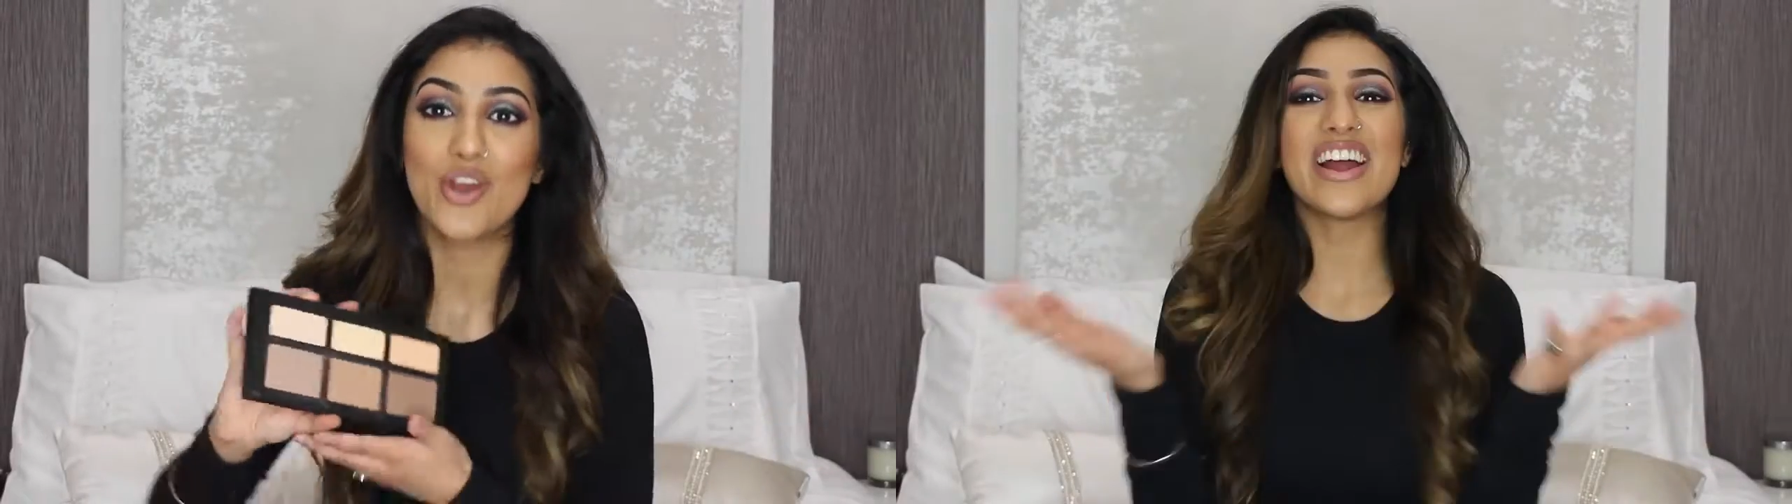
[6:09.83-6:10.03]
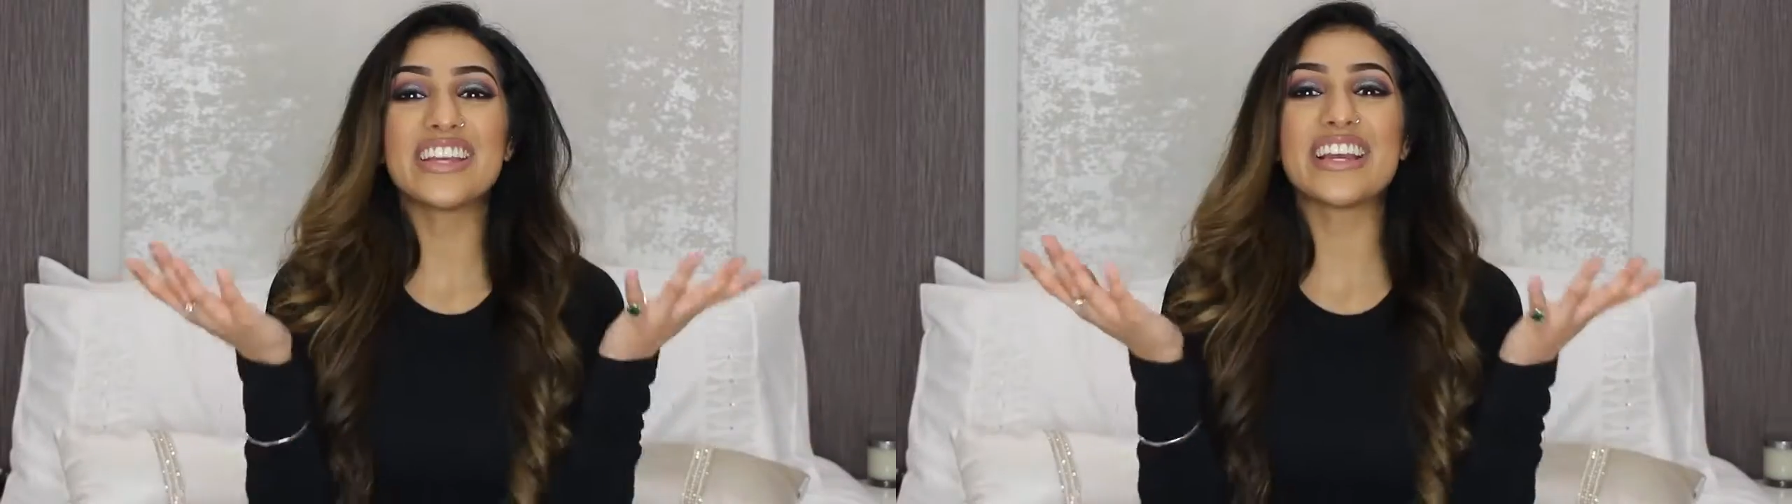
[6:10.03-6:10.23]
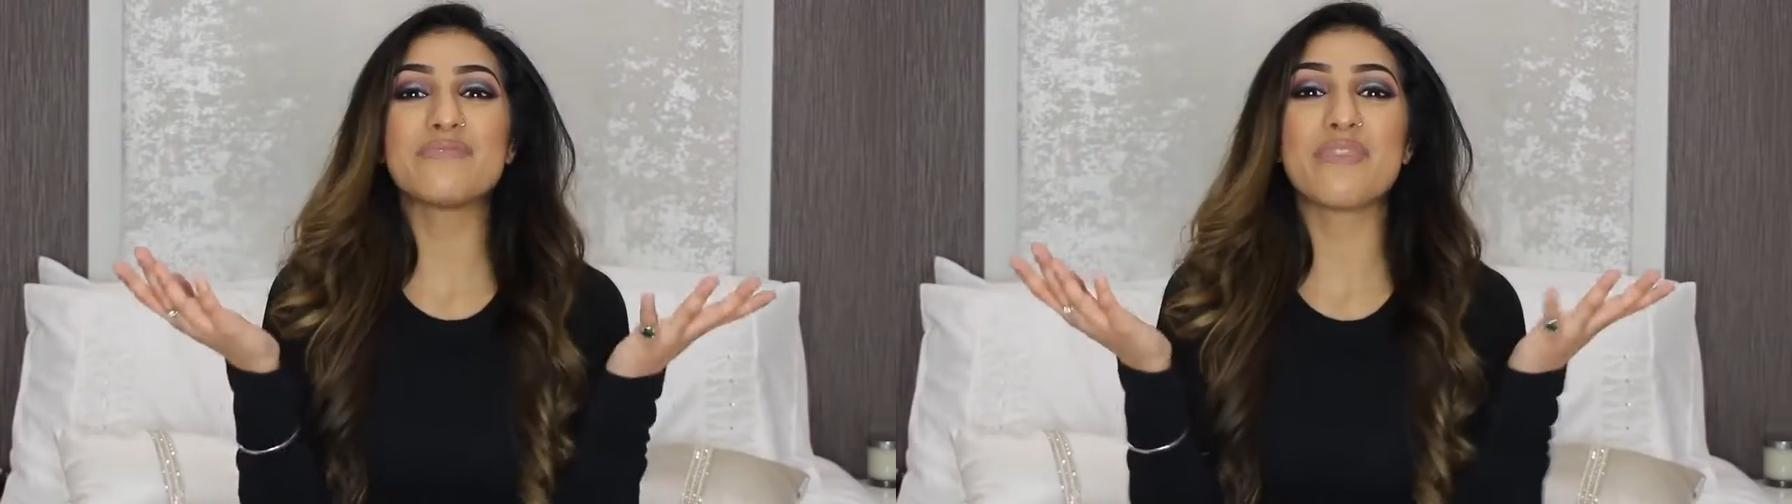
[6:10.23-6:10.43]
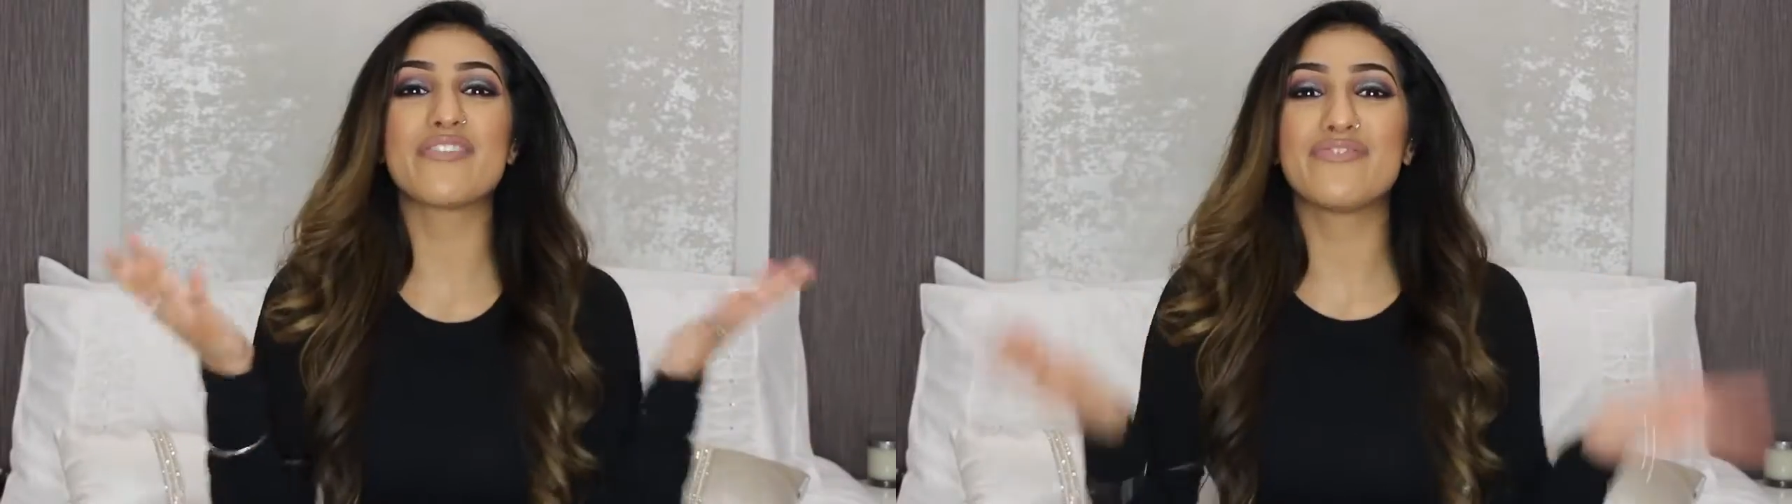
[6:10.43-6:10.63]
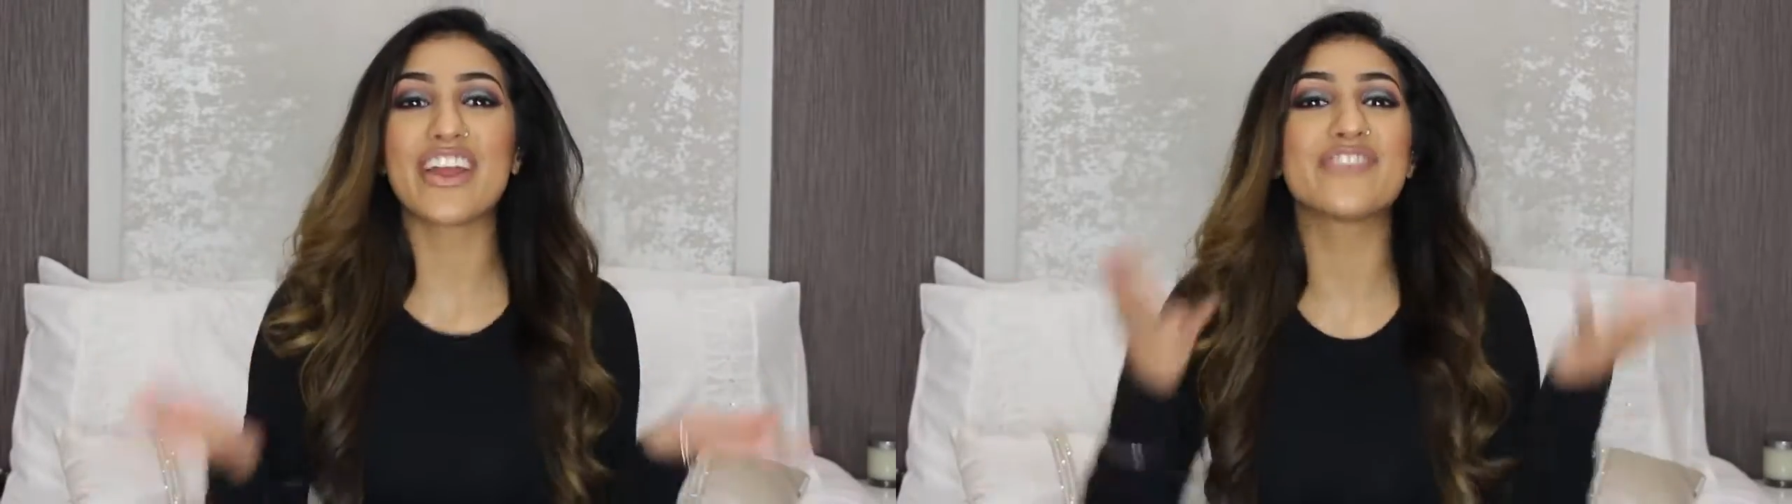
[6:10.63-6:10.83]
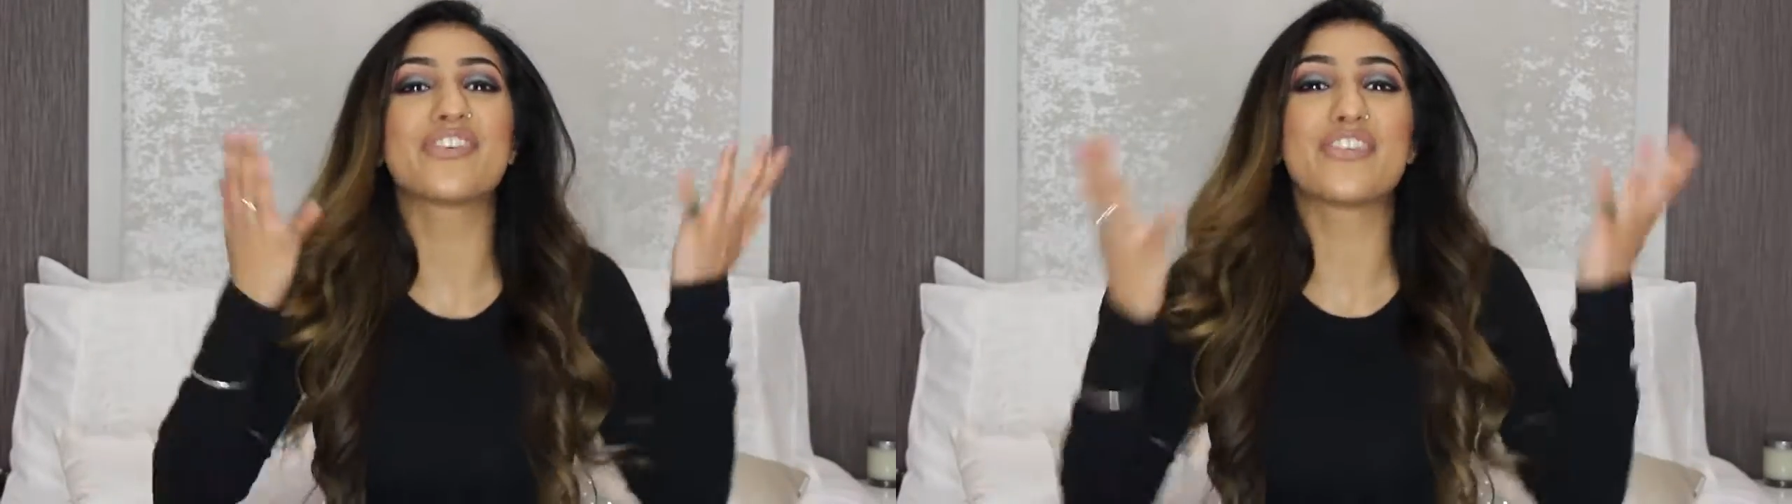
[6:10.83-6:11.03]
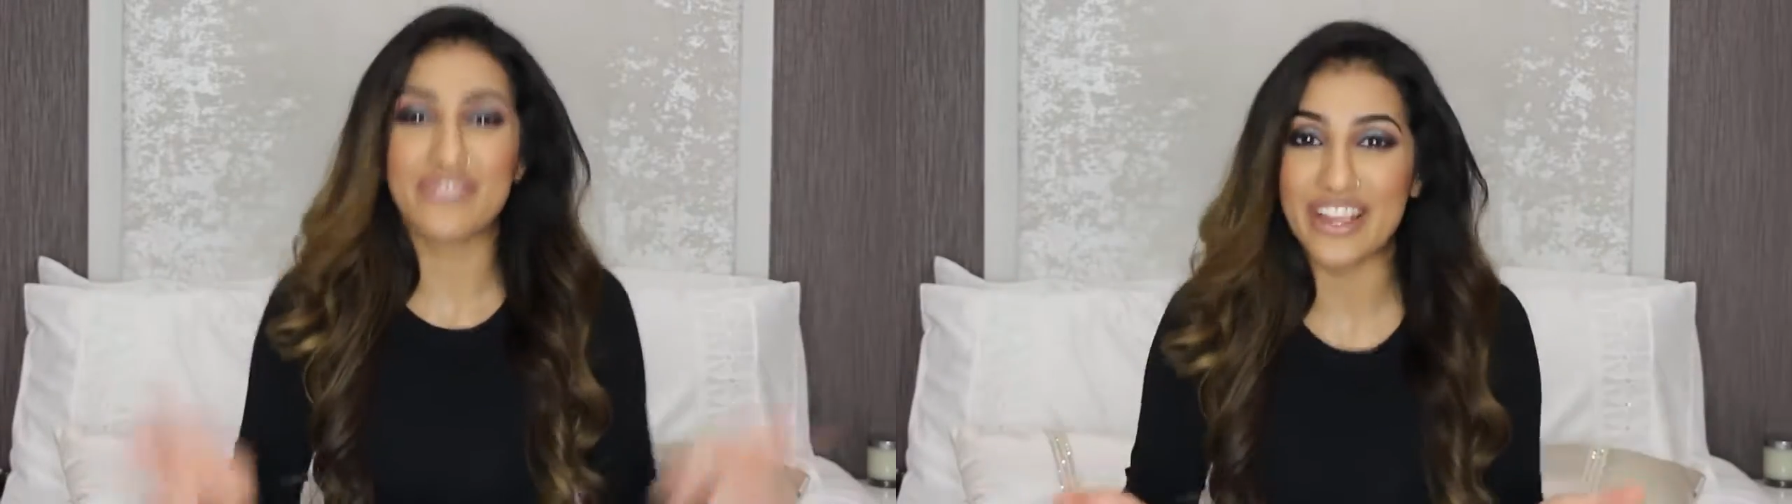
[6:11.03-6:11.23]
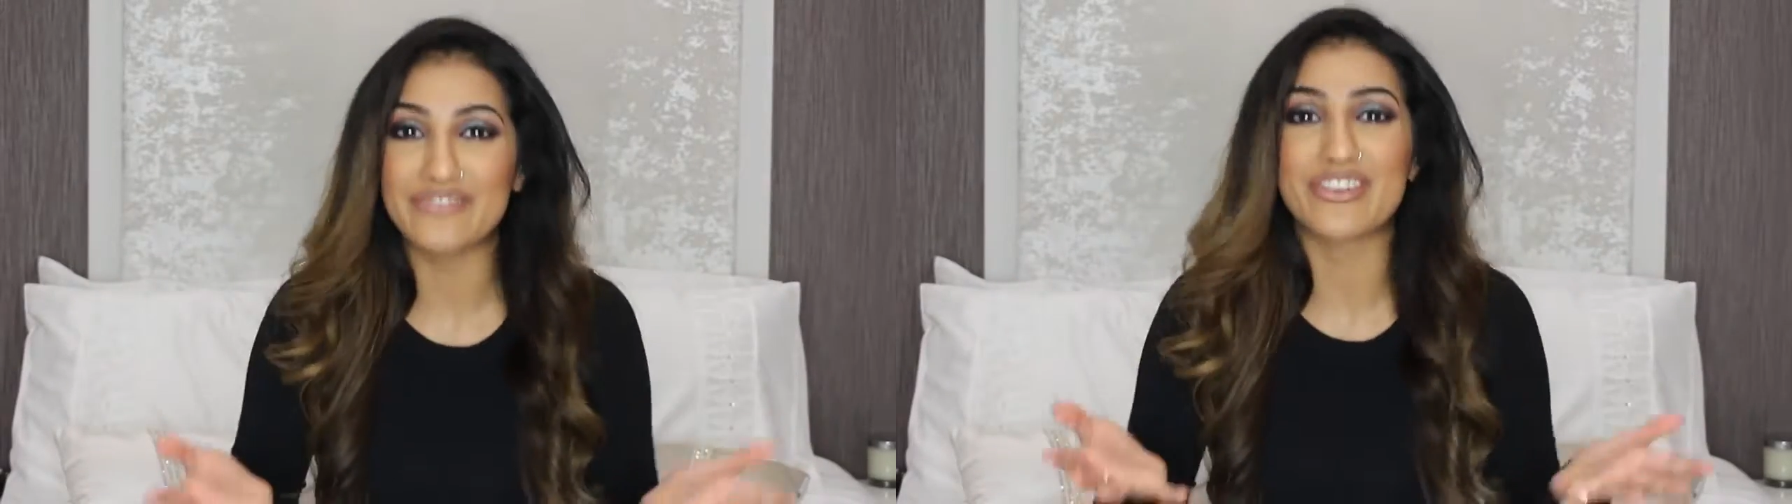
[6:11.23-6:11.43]
Finally, my
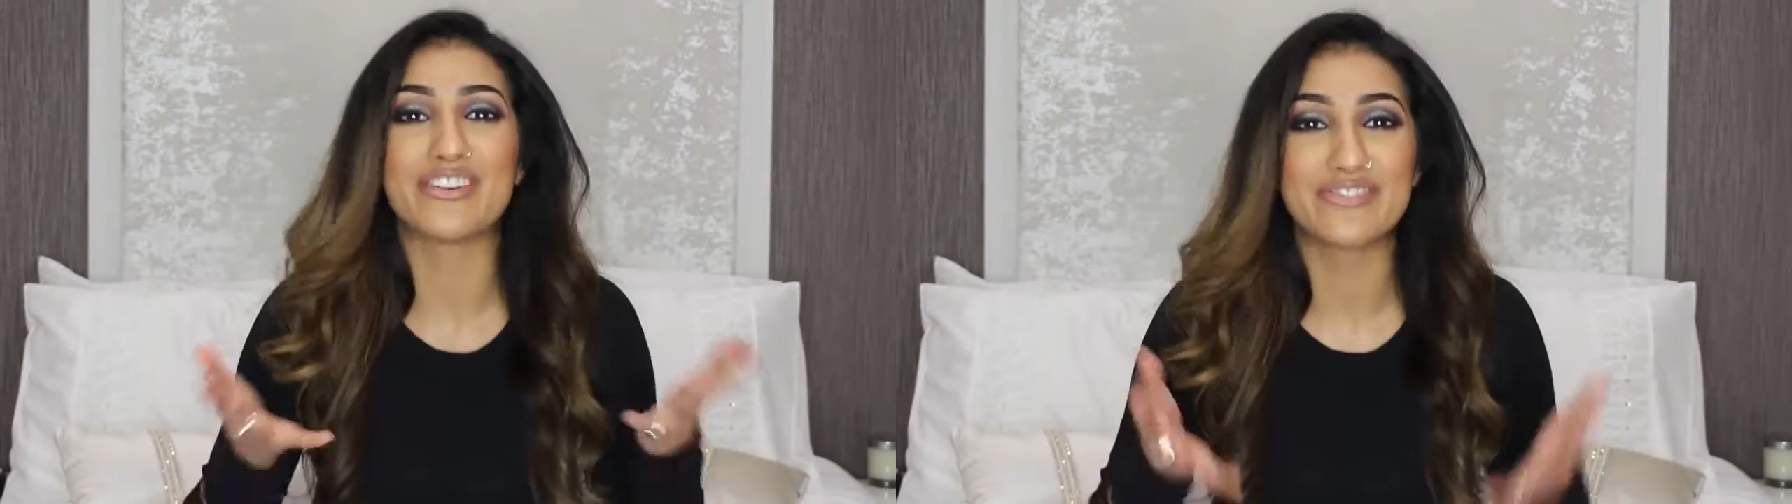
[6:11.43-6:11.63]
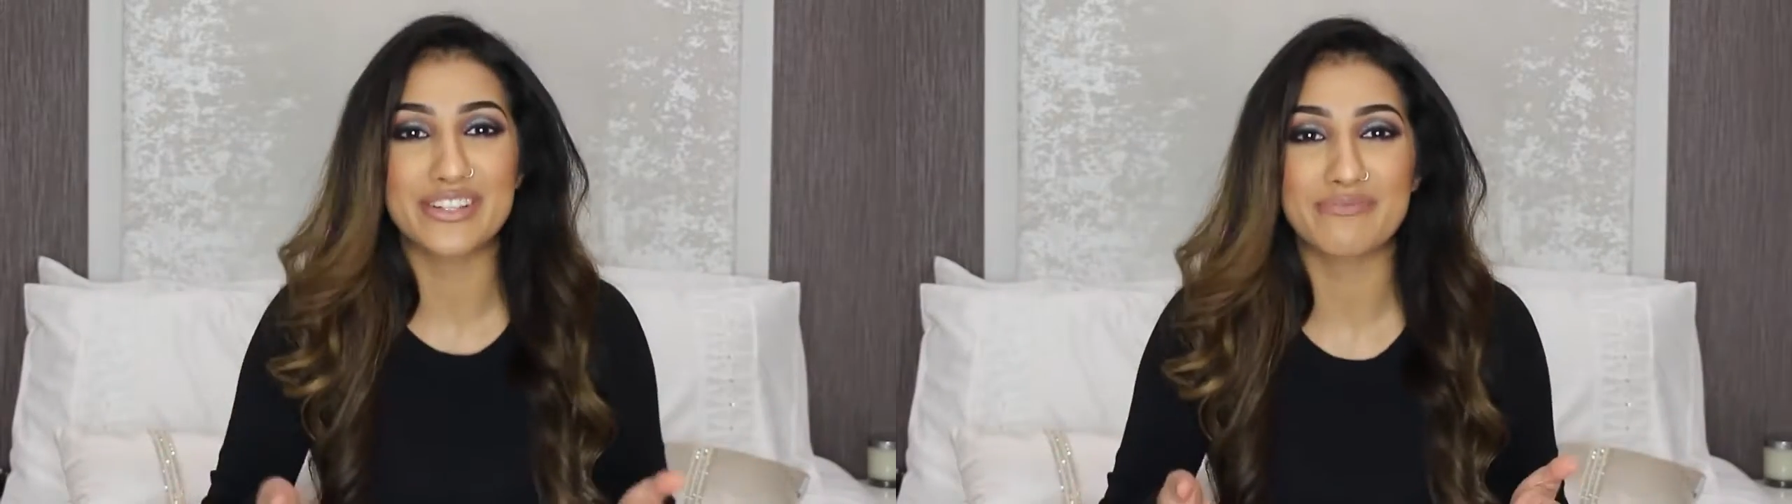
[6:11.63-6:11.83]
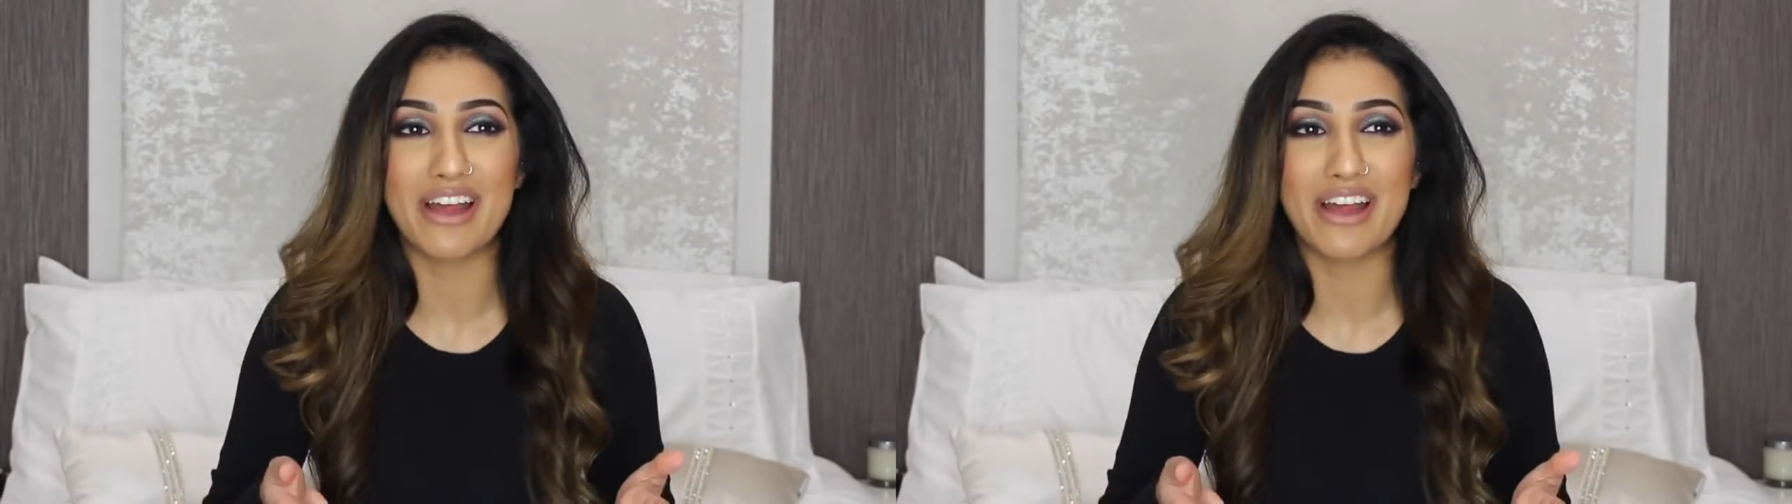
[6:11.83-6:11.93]
favourite of this